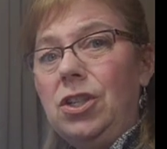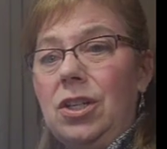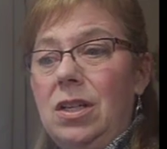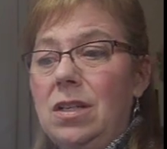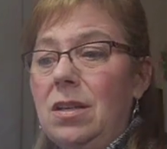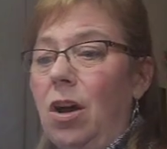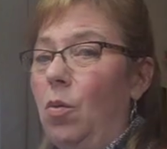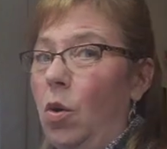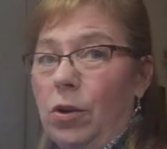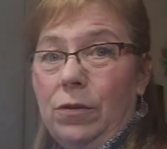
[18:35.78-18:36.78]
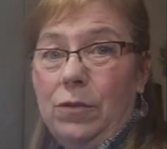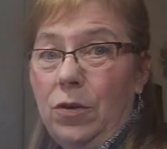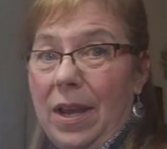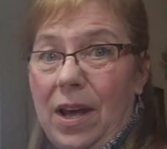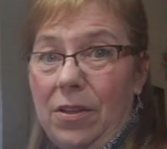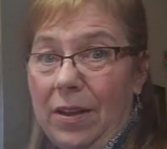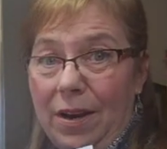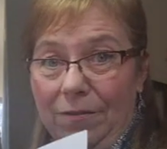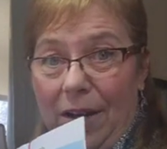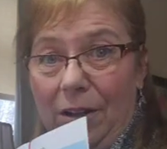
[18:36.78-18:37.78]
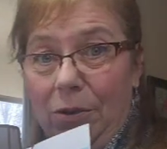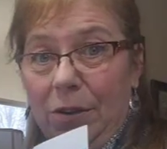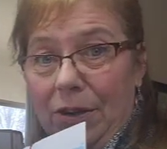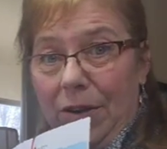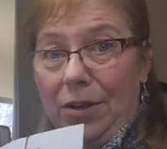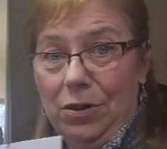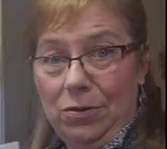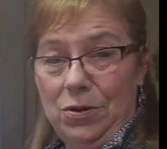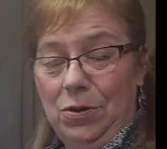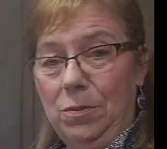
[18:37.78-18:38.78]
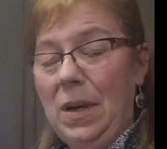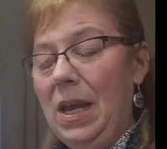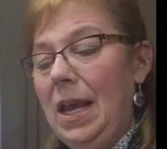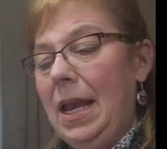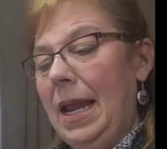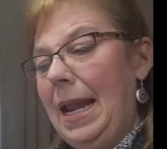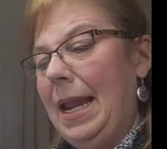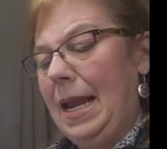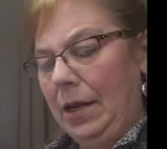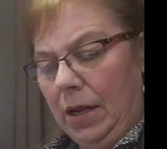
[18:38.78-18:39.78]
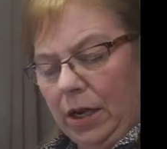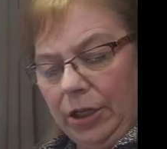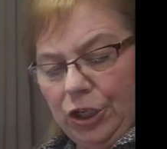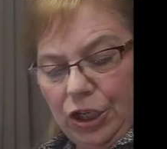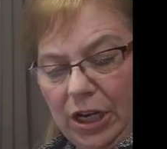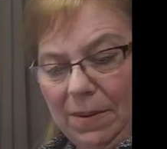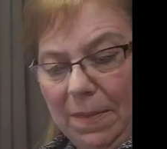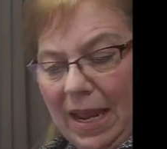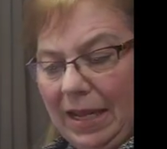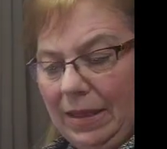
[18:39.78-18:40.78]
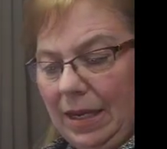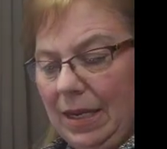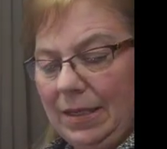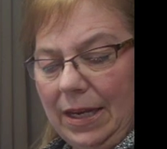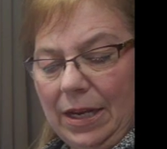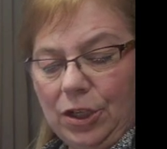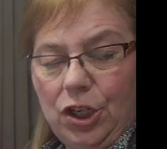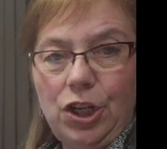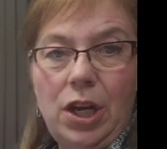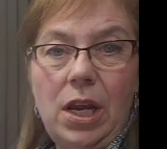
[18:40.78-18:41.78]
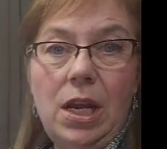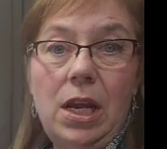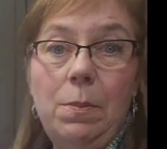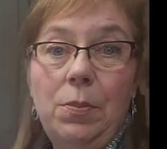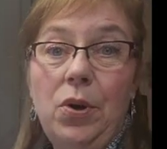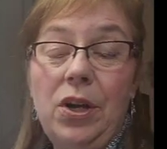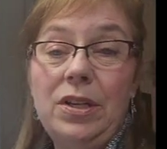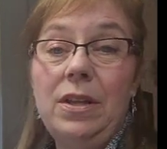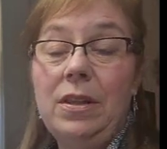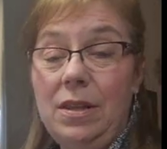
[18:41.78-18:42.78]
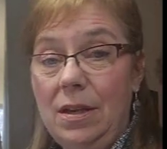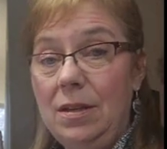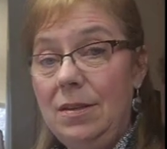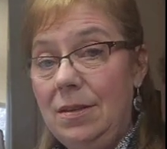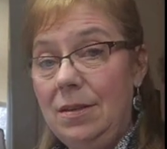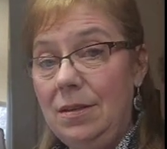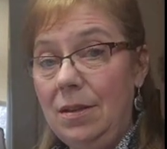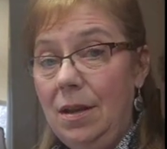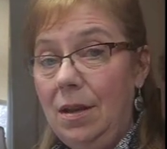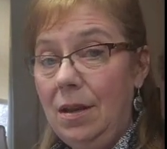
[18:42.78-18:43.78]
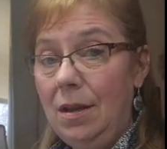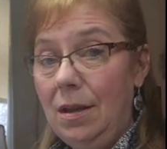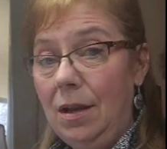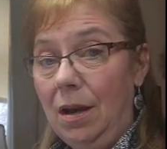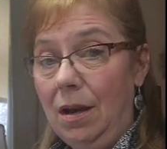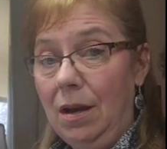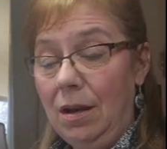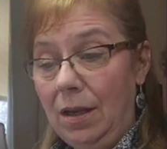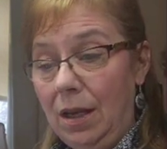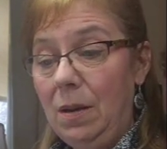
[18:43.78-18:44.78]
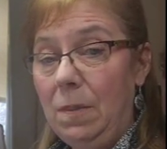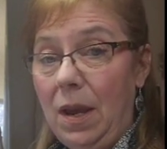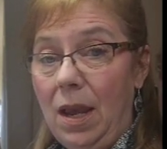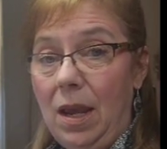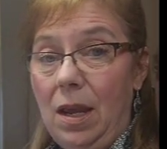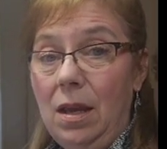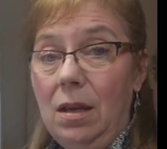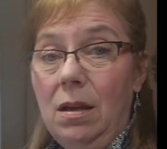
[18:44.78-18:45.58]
She's a wonderful gal that I follow here on YouTube. And she made these, and she put this eBay